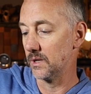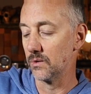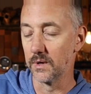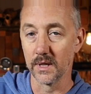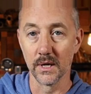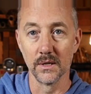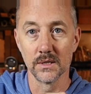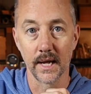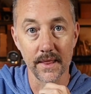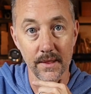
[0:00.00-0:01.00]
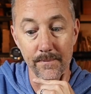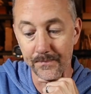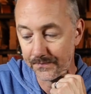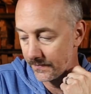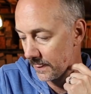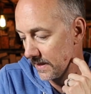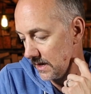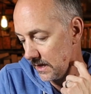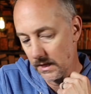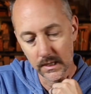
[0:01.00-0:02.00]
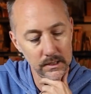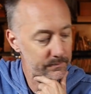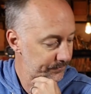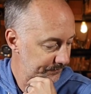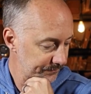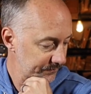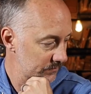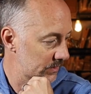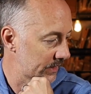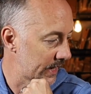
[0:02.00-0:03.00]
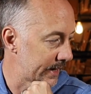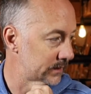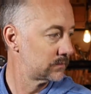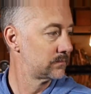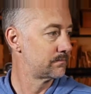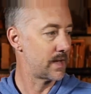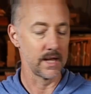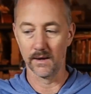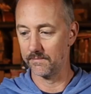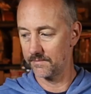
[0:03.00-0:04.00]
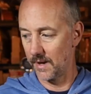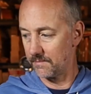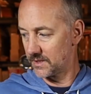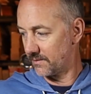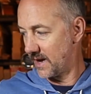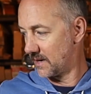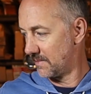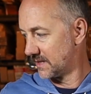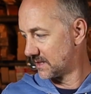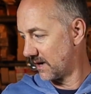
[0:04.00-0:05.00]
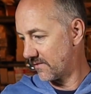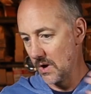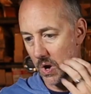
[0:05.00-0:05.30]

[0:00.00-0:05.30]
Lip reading: a good thing to get them. Okay, man, I'm surrounded by stuff.